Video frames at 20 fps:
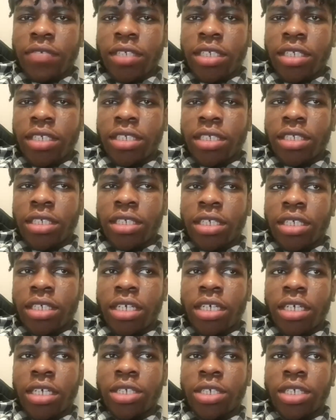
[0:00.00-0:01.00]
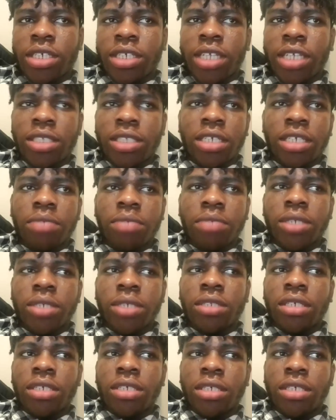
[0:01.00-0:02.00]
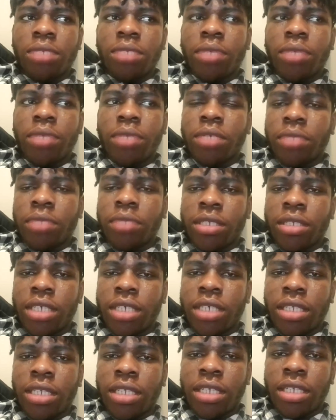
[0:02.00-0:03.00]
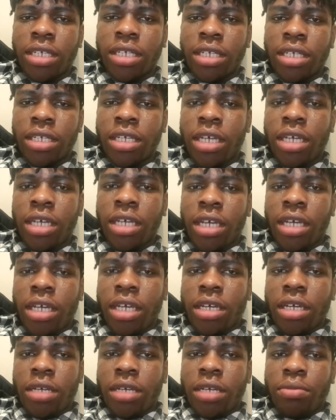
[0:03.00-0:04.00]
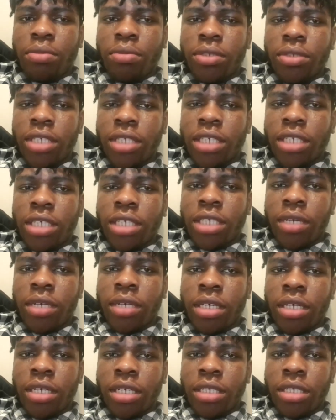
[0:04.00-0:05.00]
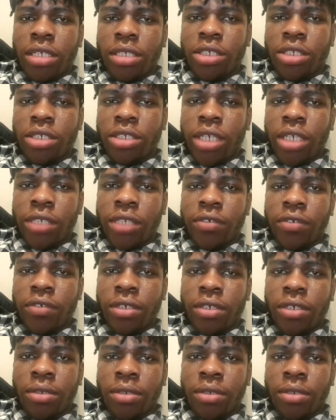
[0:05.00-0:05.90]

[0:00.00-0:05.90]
easy, yeah. I just had to email the department and they processed my transfer.